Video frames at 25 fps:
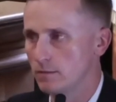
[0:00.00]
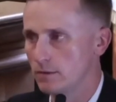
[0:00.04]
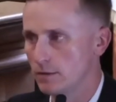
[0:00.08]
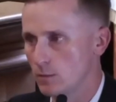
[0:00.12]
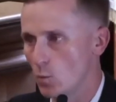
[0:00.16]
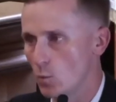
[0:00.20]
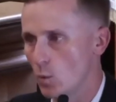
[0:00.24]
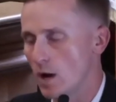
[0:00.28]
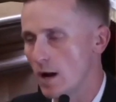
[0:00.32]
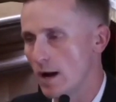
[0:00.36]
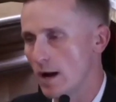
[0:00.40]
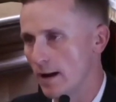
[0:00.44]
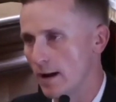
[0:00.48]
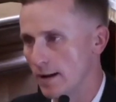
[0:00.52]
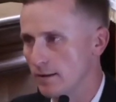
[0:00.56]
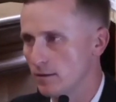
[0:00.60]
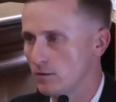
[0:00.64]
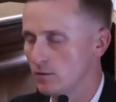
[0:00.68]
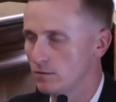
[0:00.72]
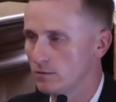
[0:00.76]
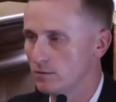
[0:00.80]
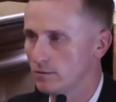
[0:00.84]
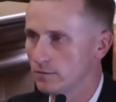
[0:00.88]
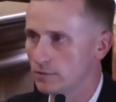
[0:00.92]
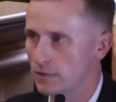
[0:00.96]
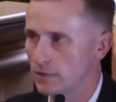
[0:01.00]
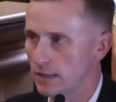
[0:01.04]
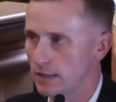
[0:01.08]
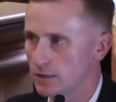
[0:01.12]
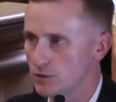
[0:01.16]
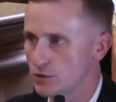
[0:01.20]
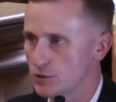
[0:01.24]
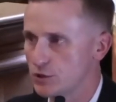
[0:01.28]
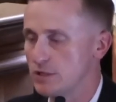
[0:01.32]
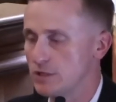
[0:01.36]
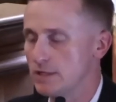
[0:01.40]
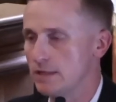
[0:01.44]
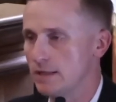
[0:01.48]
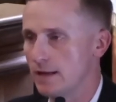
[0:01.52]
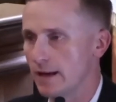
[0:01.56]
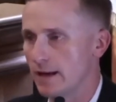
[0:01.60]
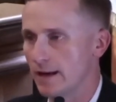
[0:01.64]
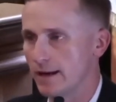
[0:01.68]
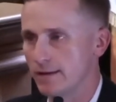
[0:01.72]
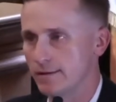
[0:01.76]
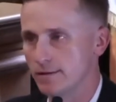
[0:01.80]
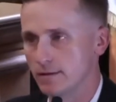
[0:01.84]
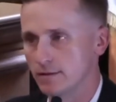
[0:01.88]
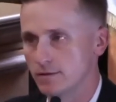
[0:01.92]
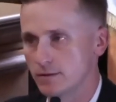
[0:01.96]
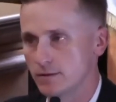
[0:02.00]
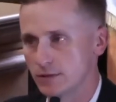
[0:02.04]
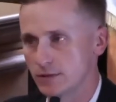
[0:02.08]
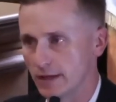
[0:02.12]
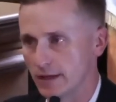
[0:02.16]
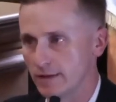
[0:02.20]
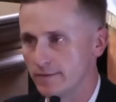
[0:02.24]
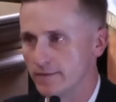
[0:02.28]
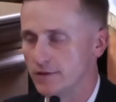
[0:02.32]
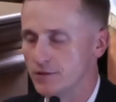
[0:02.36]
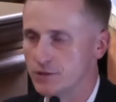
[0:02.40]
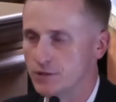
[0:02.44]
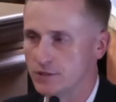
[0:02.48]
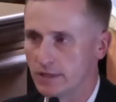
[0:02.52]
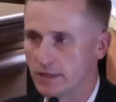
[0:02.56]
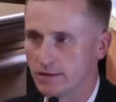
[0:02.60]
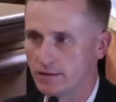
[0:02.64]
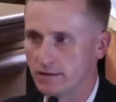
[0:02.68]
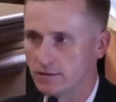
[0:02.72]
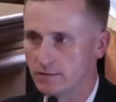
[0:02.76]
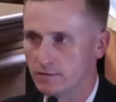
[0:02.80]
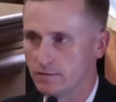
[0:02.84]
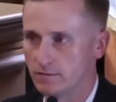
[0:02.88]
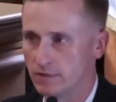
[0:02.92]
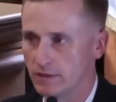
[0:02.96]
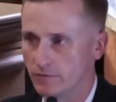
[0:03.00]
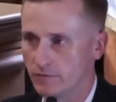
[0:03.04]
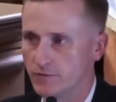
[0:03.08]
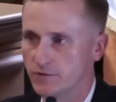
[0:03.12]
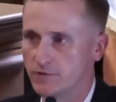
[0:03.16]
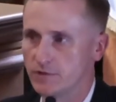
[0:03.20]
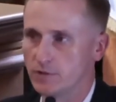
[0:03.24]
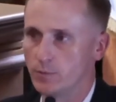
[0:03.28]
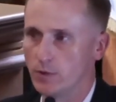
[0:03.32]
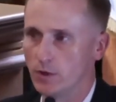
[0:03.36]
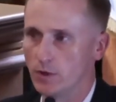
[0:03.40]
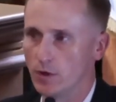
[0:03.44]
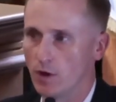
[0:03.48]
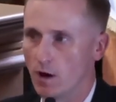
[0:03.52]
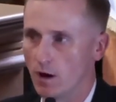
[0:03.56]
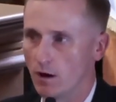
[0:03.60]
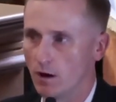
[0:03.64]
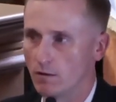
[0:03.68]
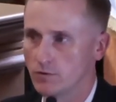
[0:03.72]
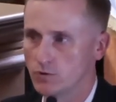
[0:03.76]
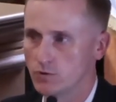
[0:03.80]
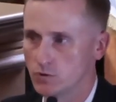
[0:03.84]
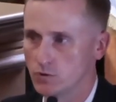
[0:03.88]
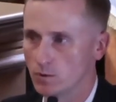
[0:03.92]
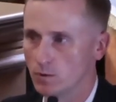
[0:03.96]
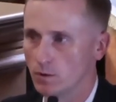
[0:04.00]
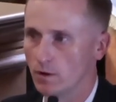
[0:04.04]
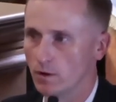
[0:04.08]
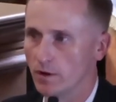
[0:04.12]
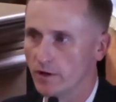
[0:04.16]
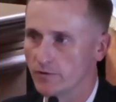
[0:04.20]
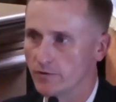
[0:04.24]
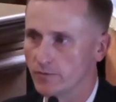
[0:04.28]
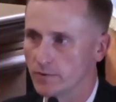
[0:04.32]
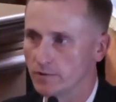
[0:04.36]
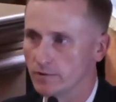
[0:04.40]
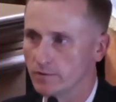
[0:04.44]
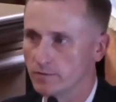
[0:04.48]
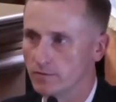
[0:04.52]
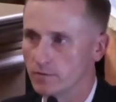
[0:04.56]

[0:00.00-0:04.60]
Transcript: Well, she had said that she had given CPR to her husband.